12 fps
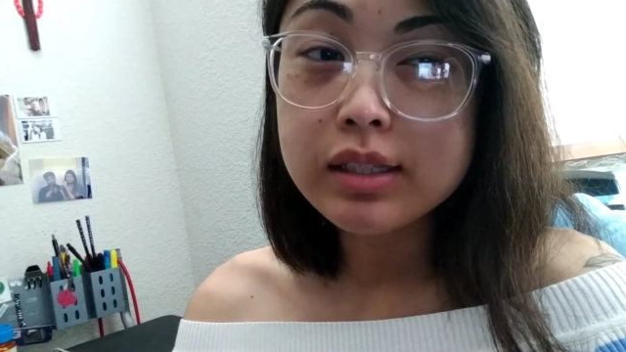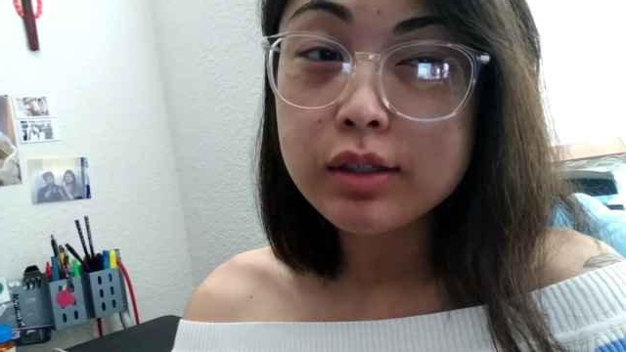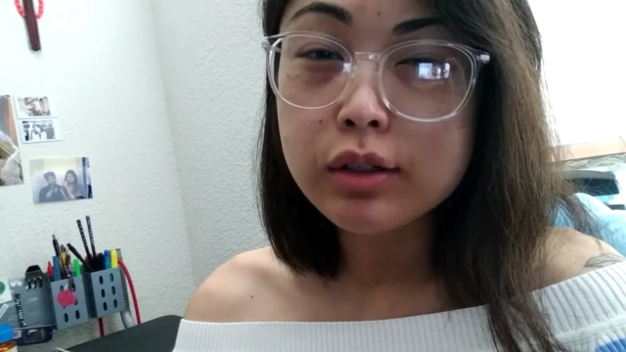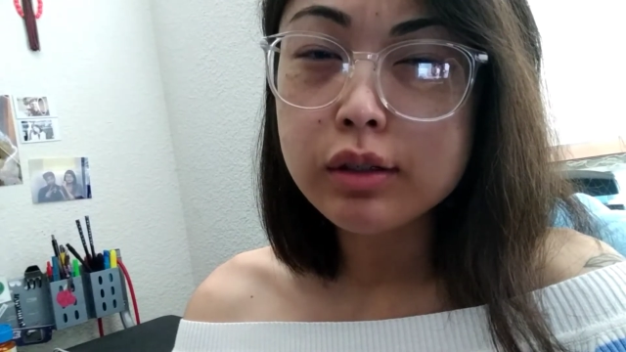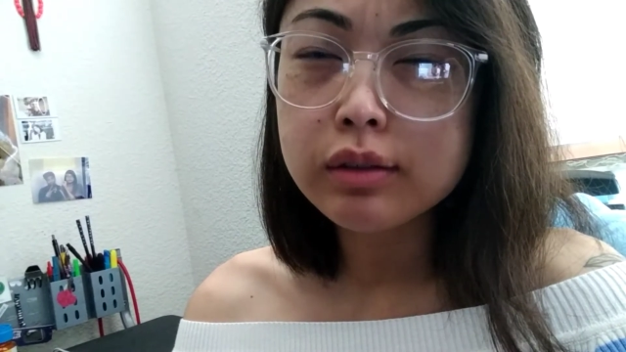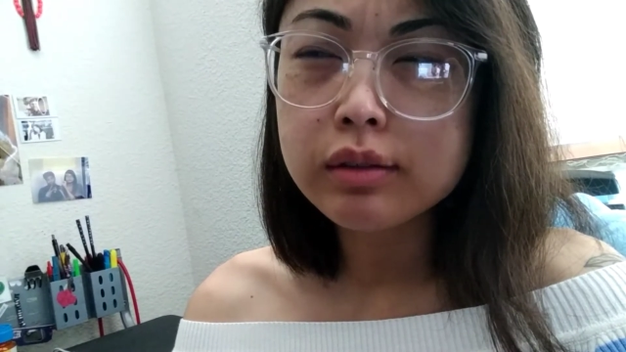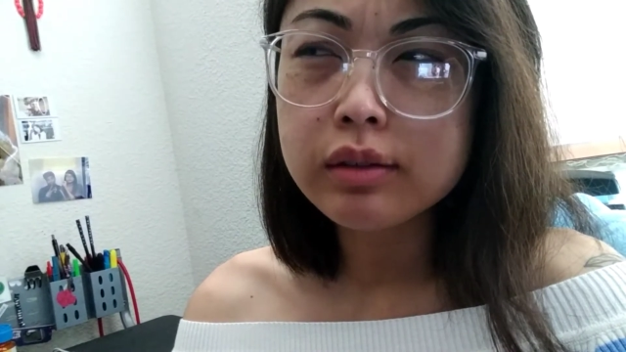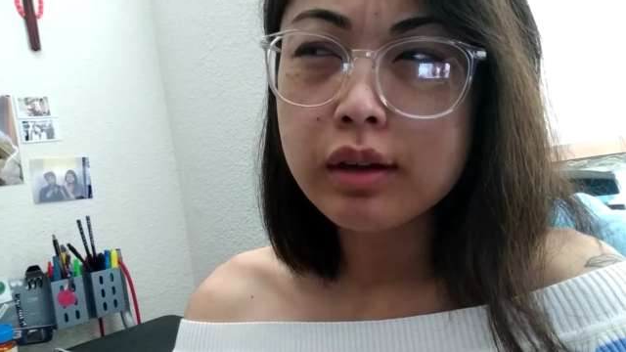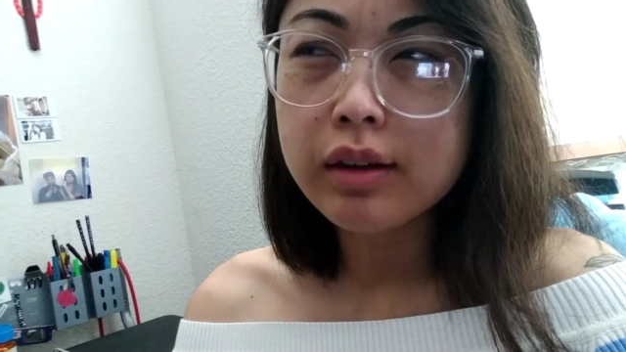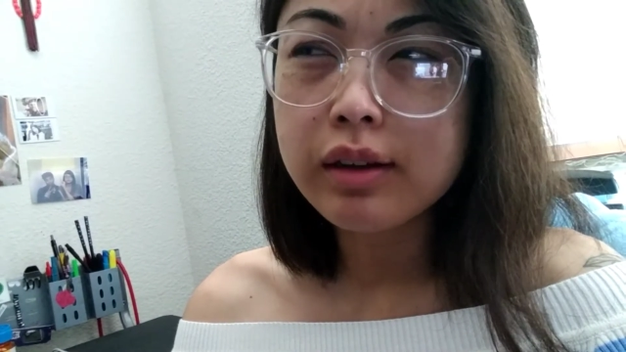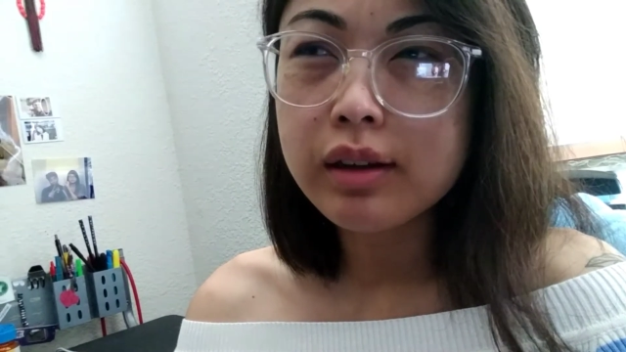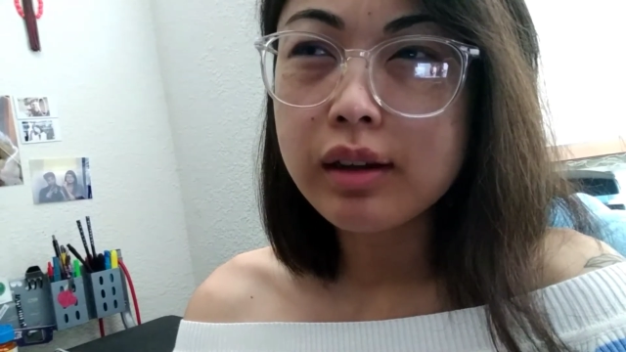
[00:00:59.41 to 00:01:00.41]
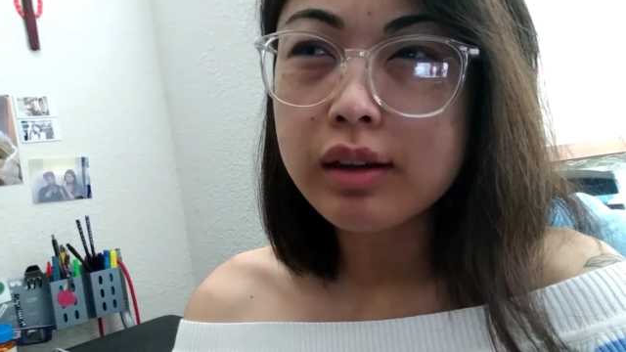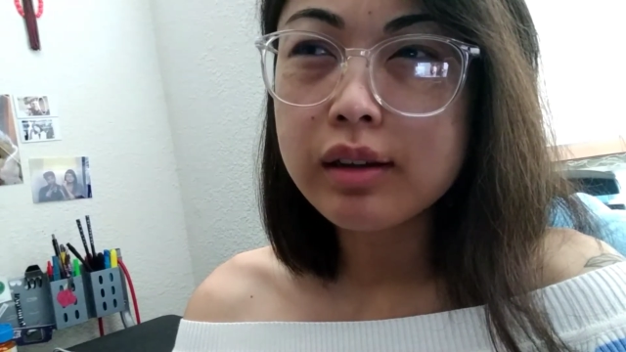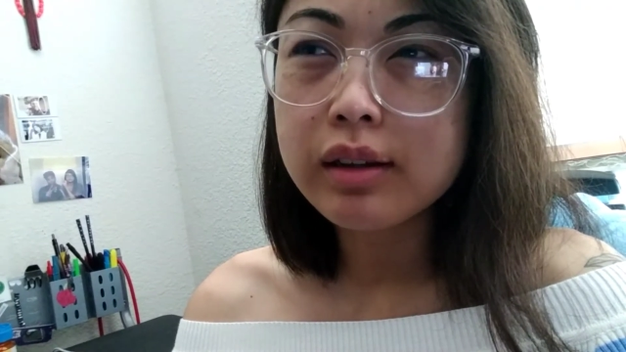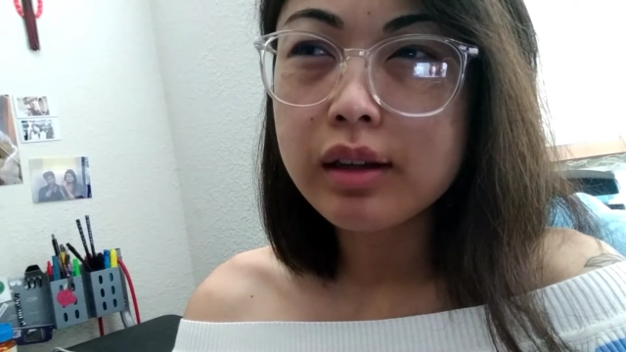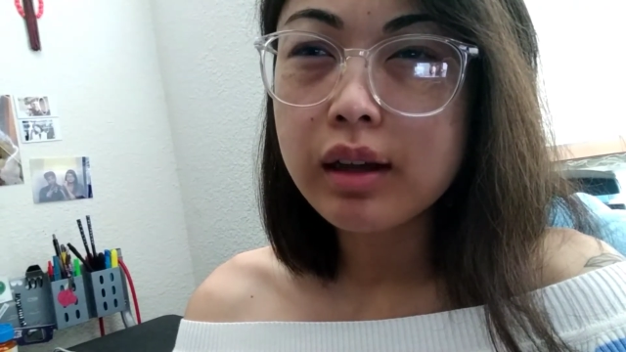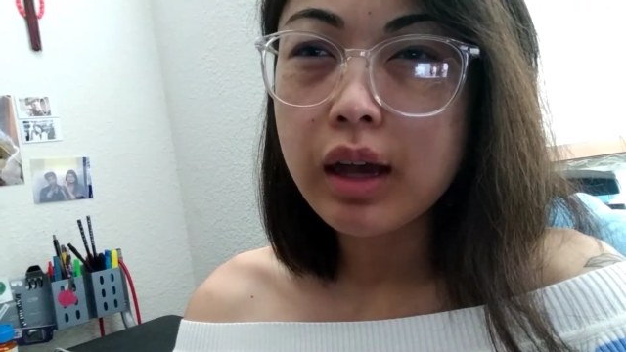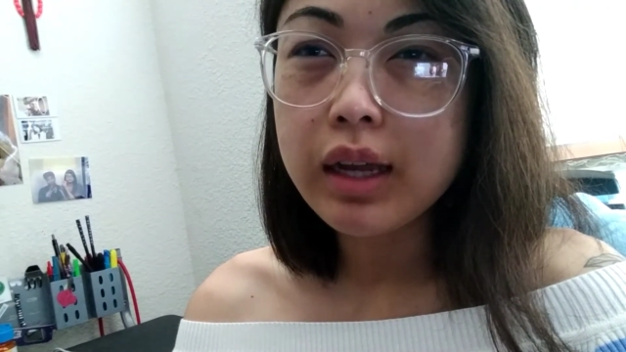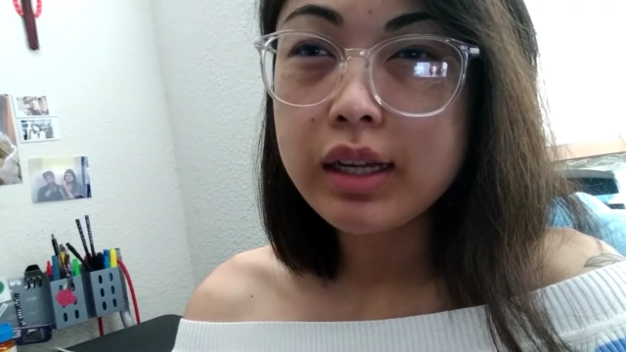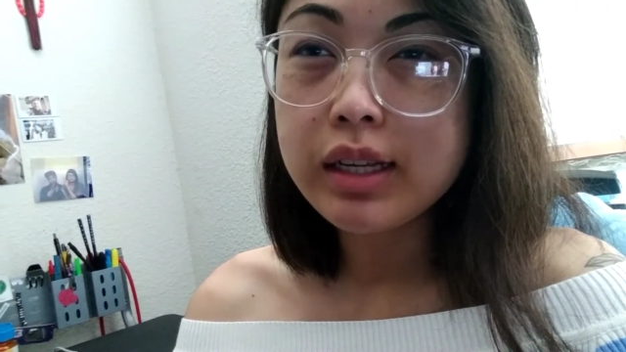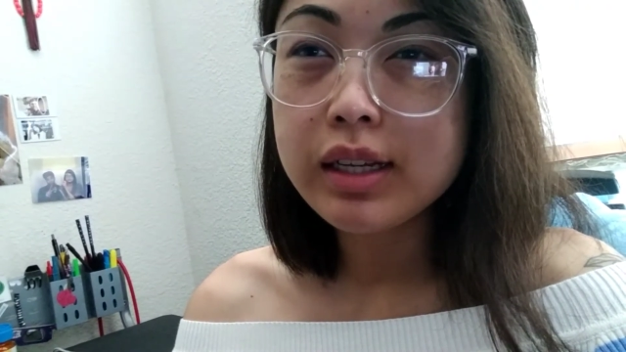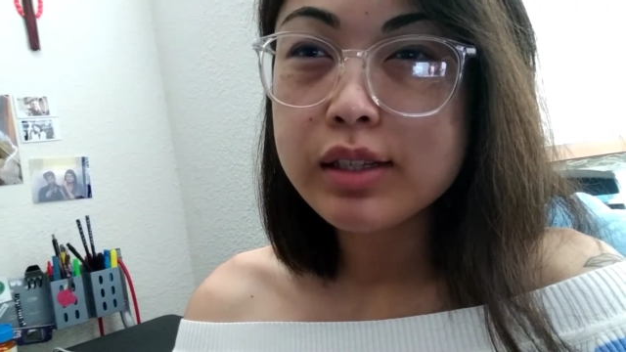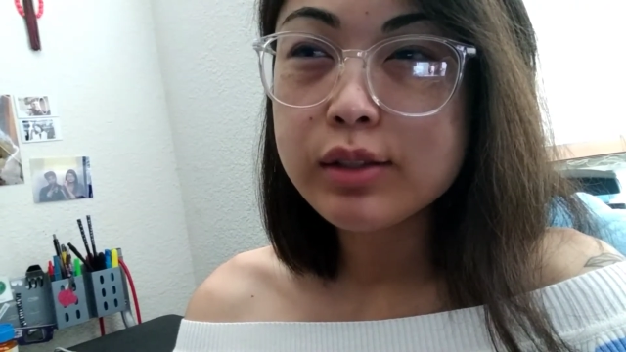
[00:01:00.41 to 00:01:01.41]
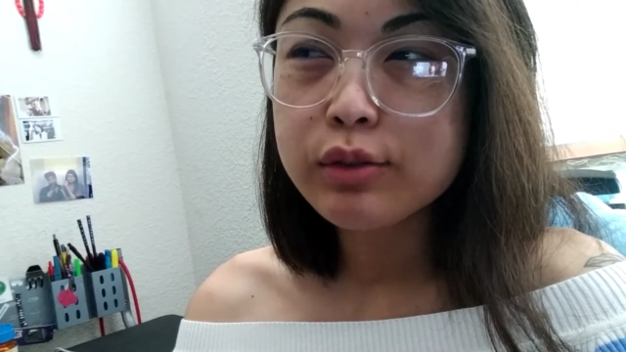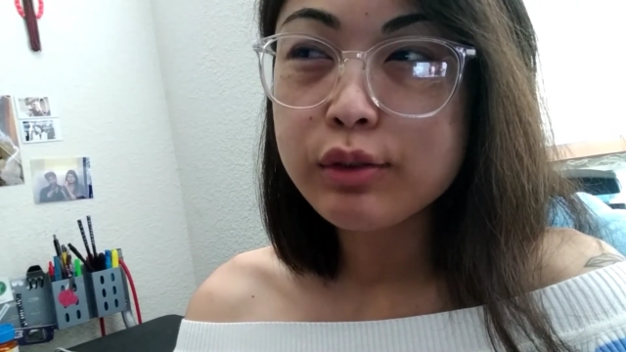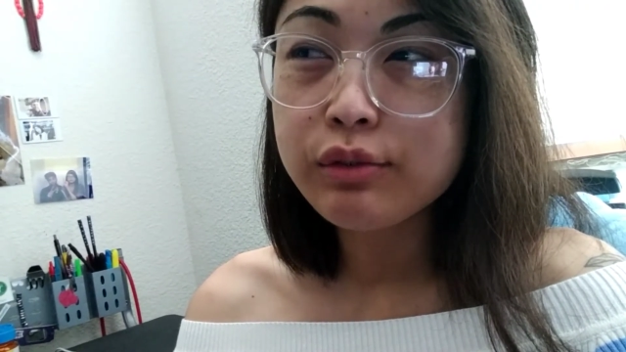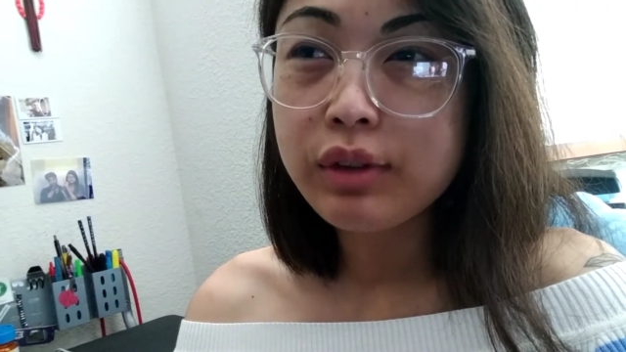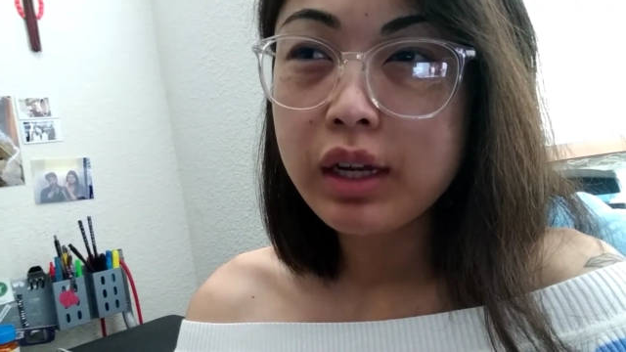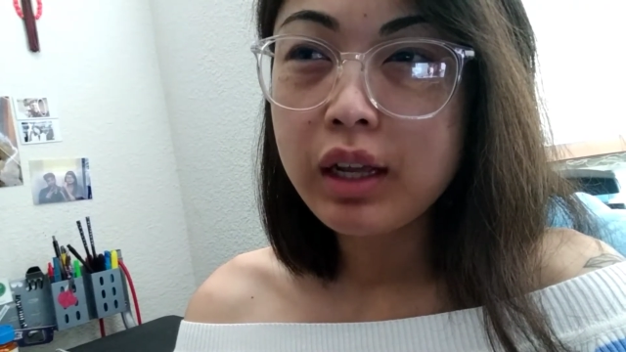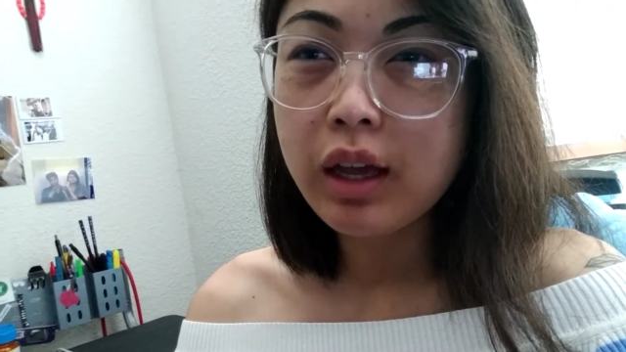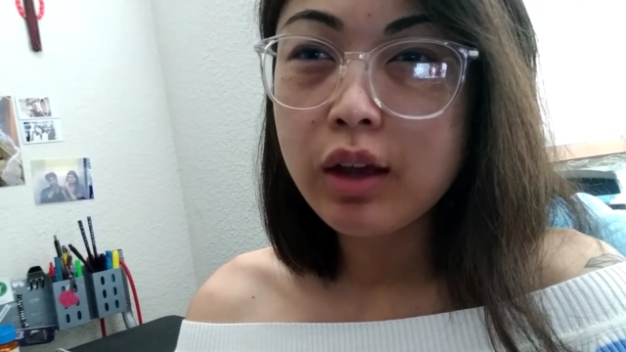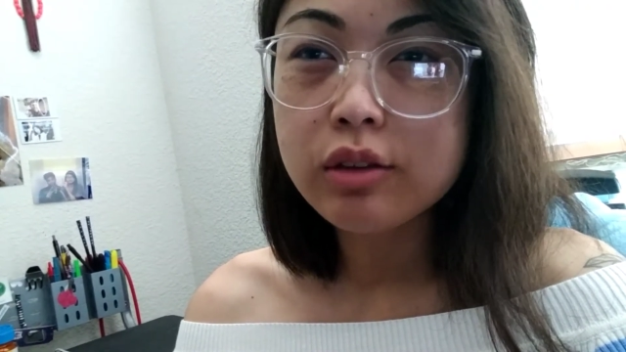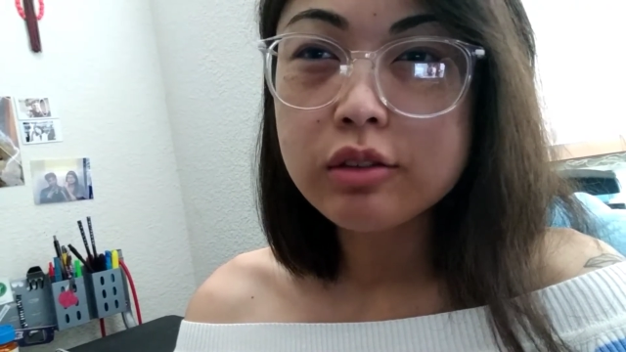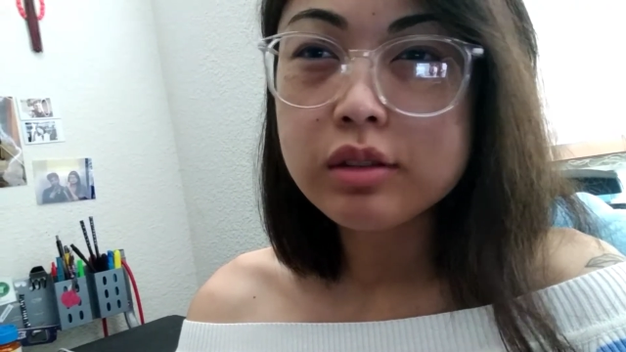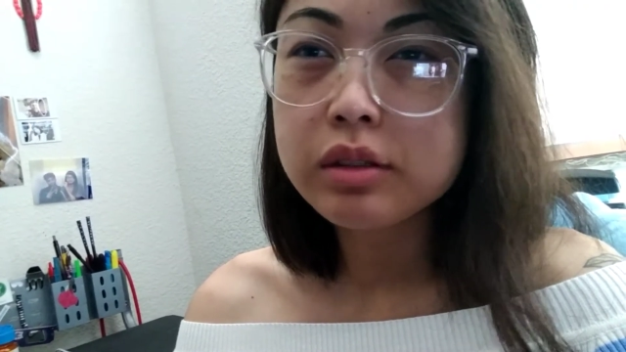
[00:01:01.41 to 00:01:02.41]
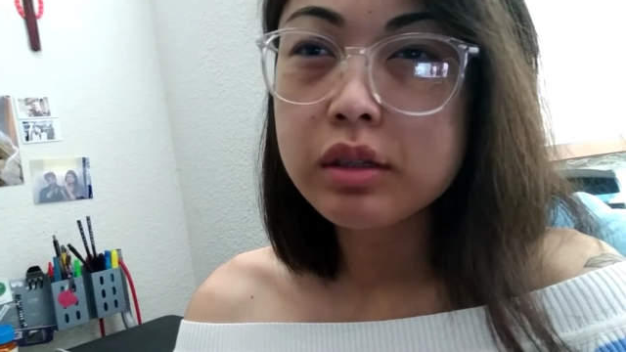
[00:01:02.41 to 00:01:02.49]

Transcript: or ideas for videos.